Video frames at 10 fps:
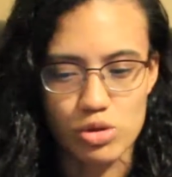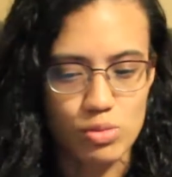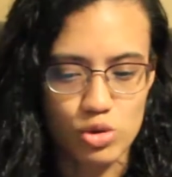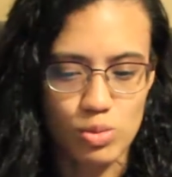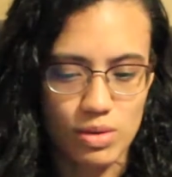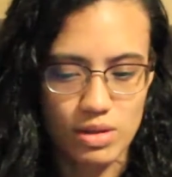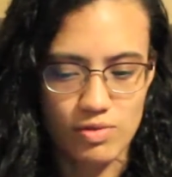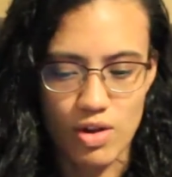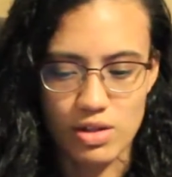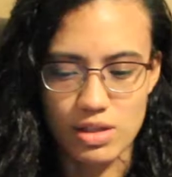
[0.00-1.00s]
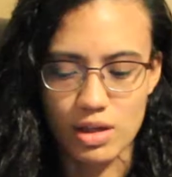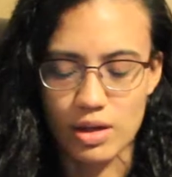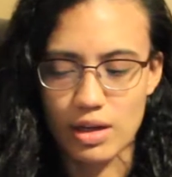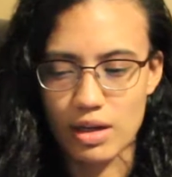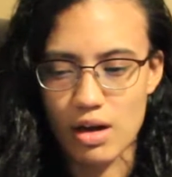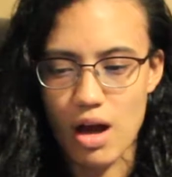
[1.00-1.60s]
I'm assuming is volunteering,